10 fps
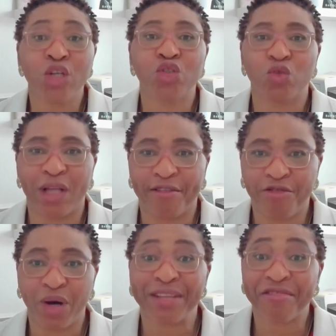should
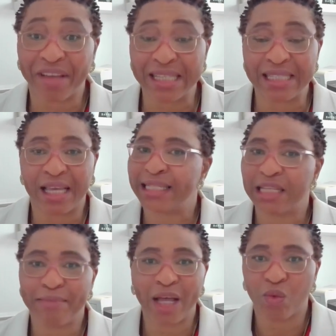avoid Phexxi as
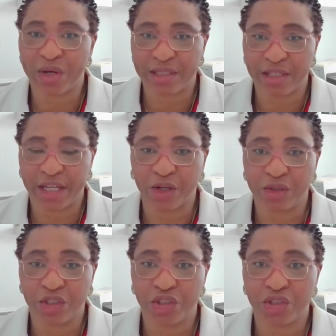it might worsen their
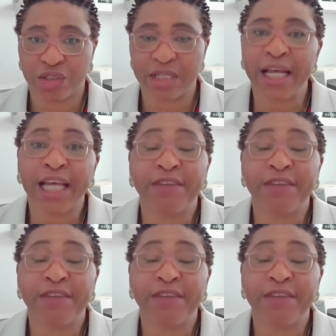conditions.